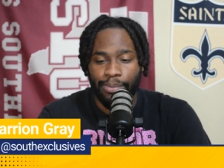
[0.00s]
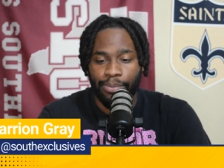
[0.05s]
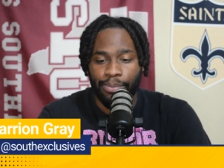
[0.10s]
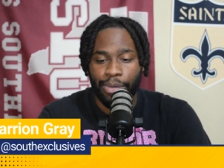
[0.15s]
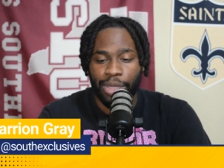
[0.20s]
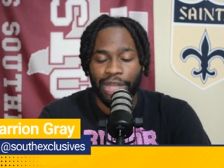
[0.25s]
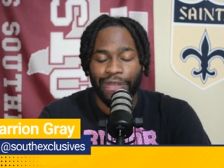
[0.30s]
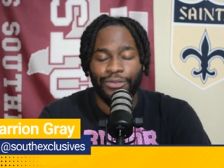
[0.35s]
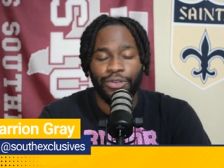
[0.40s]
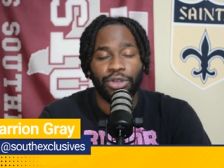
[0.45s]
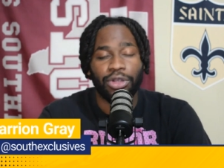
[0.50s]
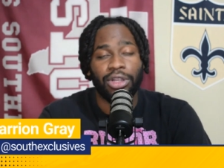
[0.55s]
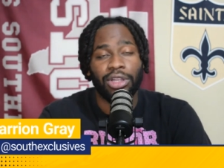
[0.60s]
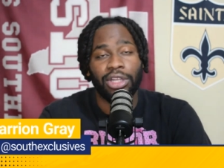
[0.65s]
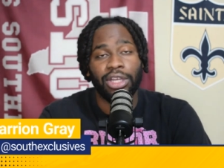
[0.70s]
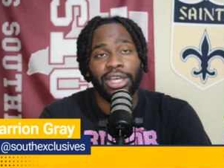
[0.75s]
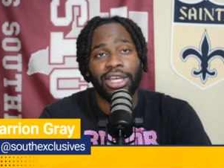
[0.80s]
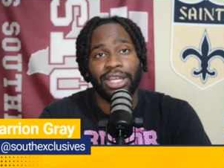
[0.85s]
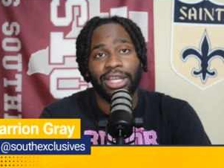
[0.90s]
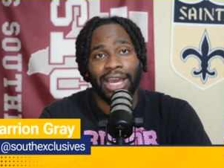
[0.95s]
But if you're
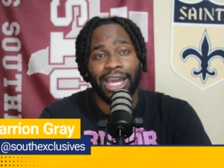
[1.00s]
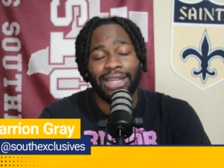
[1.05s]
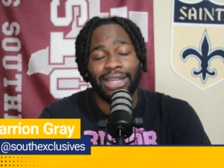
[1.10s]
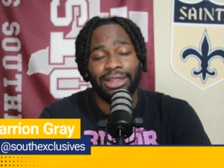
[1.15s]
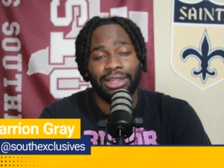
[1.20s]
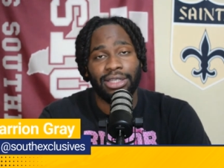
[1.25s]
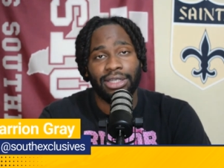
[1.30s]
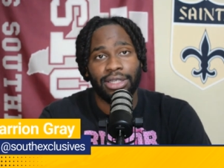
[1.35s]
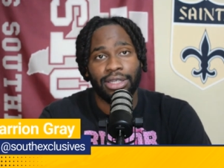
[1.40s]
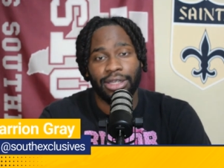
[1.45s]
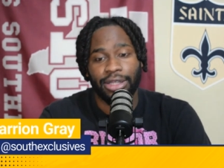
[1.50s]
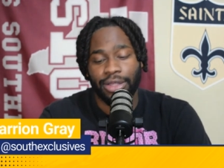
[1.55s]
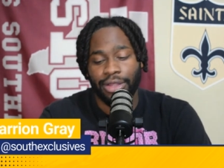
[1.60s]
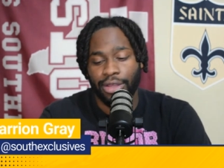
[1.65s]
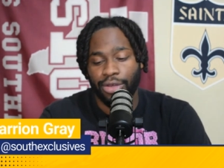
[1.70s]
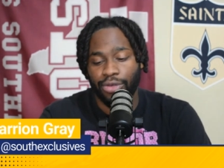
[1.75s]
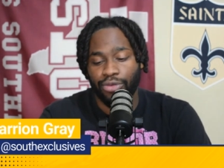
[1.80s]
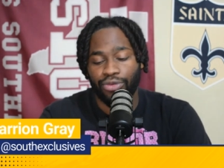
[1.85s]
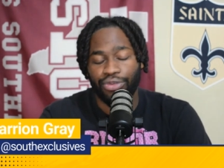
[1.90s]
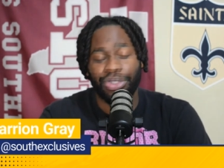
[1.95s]
looking at the
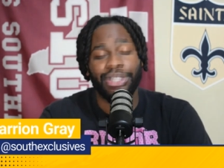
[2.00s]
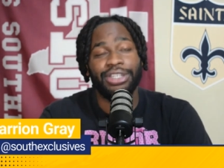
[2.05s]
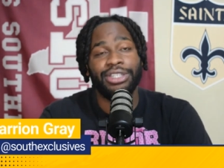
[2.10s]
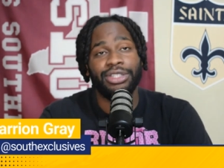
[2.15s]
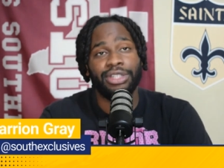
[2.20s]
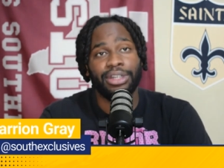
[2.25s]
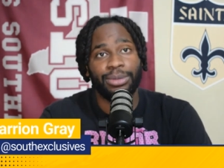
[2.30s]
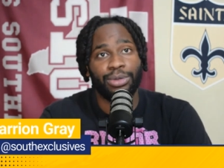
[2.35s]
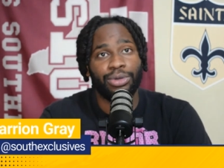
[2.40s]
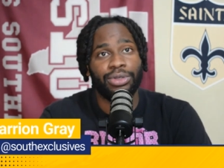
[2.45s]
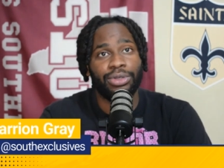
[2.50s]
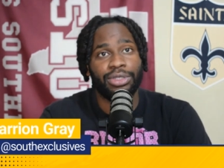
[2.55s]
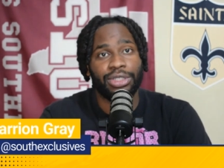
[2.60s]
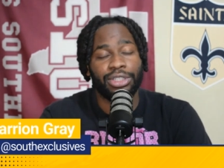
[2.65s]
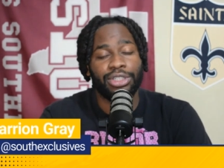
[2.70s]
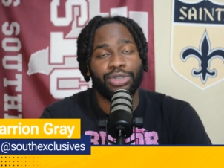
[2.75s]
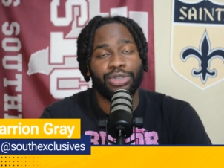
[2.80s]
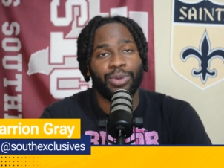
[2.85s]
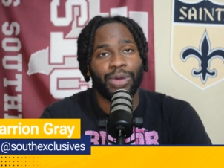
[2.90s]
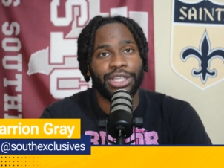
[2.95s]
reasonable
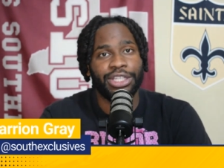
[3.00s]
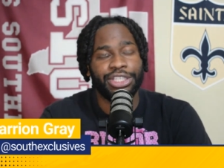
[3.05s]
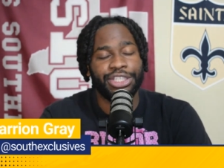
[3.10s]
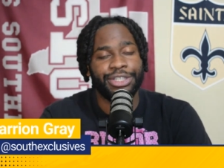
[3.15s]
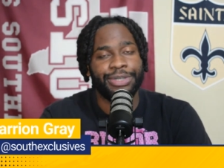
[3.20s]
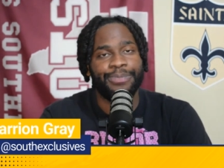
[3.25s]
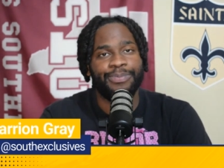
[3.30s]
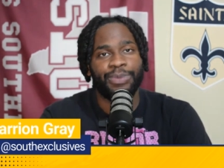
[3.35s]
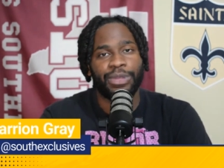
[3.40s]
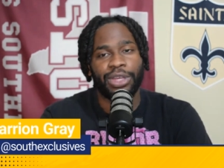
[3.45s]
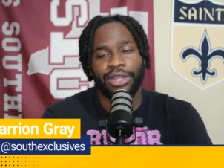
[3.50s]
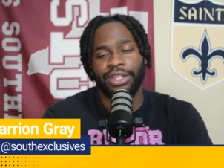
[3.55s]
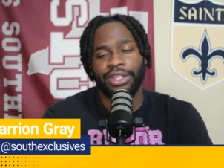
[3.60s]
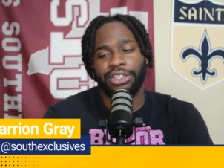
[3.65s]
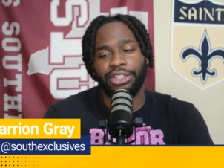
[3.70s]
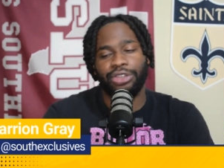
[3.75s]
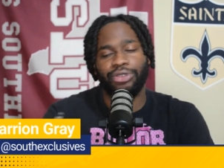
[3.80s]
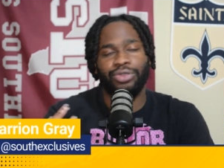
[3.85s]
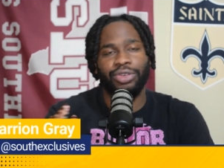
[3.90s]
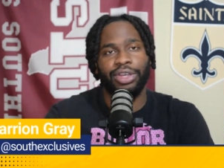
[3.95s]
situation, in
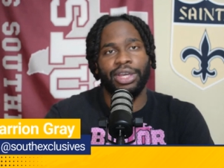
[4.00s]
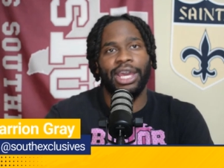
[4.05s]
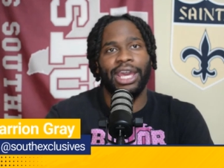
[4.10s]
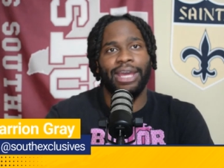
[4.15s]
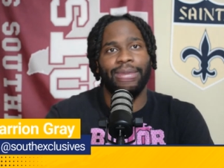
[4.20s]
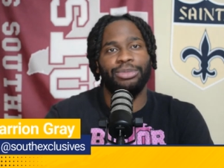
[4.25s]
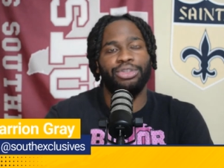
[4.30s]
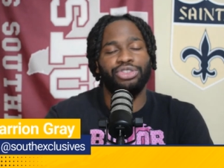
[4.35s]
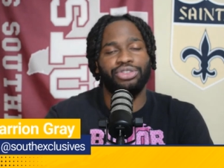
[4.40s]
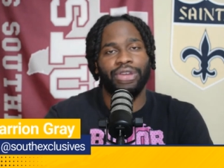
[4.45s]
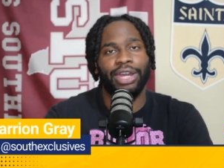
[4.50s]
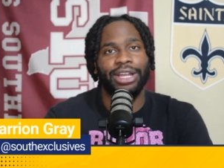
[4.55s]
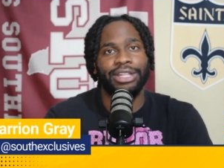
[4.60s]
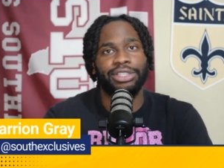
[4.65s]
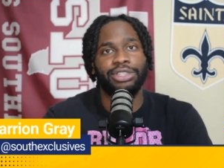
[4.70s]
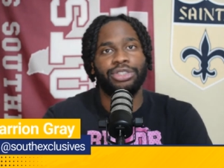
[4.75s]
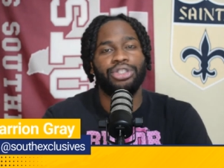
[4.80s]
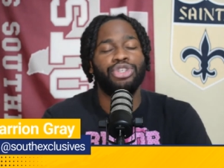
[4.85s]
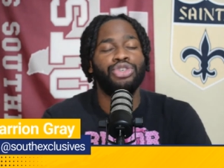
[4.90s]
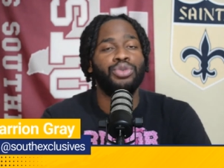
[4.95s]
this 3-game
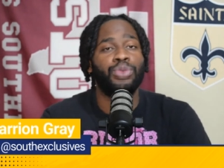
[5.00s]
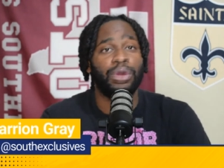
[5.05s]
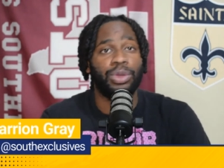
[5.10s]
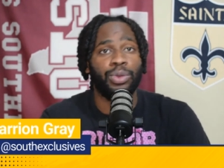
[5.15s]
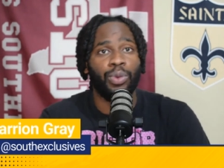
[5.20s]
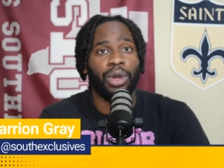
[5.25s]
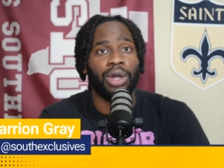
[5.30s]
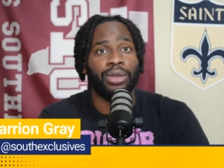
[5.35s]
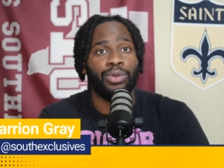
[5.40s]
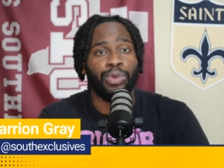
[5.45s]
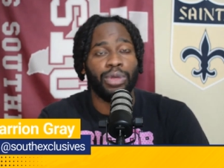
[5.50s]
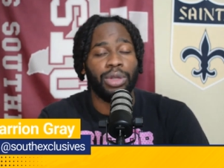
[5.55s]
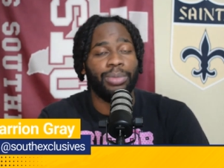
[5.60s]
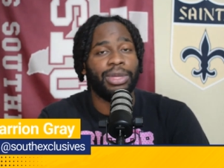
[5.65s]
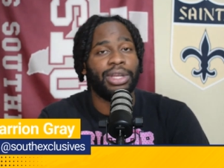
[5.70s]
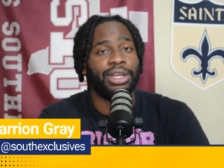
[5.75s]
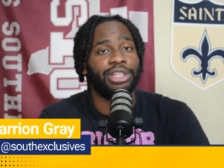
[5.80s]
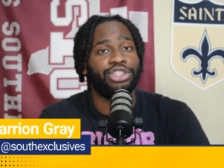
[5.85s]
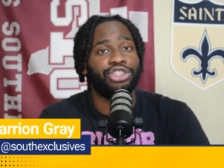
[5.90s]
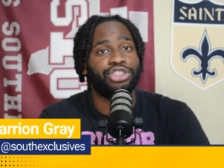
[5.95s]
stretch, 2-1 would have
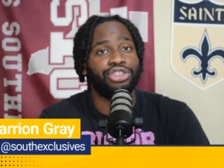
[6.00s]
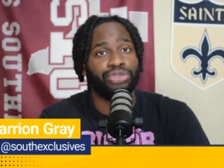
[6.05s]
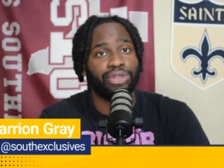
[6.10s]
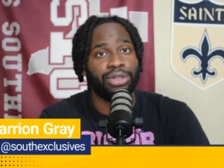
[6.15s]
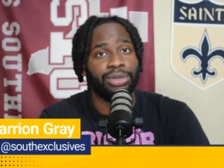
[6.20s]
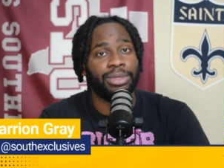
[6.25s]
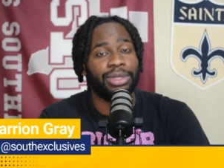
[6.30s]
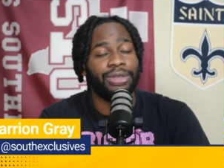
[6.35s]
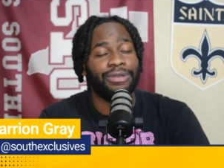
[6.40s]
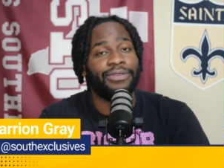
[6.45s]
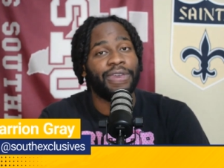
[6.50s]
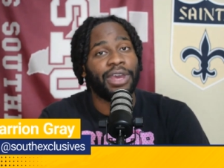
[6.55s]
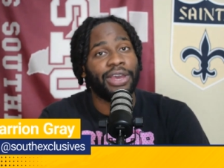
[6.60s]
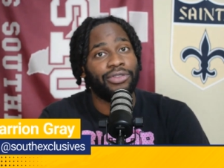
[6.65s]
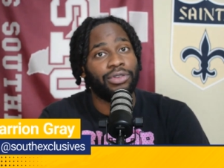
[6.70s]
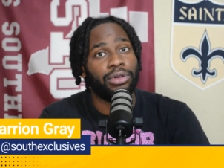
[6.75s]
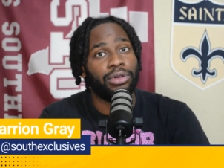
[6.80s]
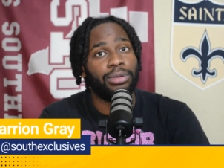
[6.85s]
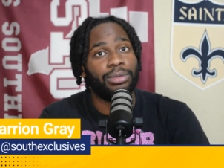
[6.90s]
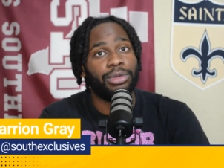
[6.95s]
been extremely
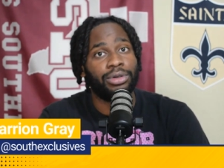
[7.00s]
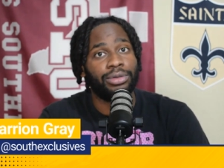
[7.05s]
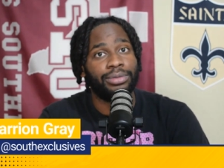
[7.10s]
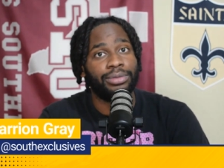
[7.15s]
favorable.